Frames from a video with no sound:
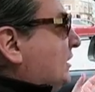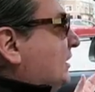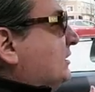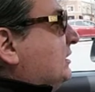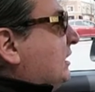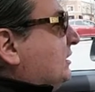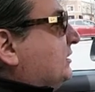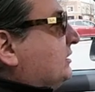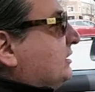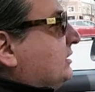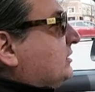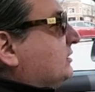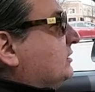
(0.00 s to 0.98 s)
And that's
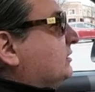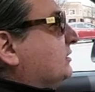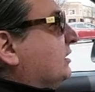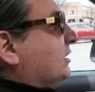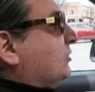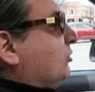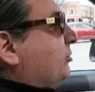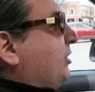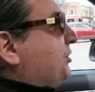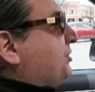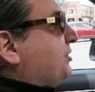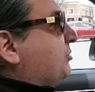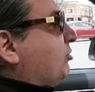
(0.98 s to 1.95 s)
it. Get no
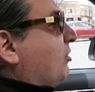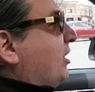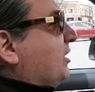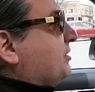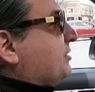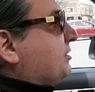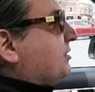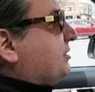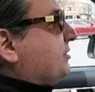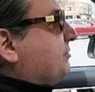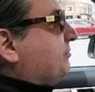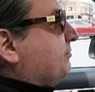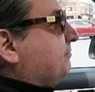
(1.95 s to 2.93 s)
major surprises.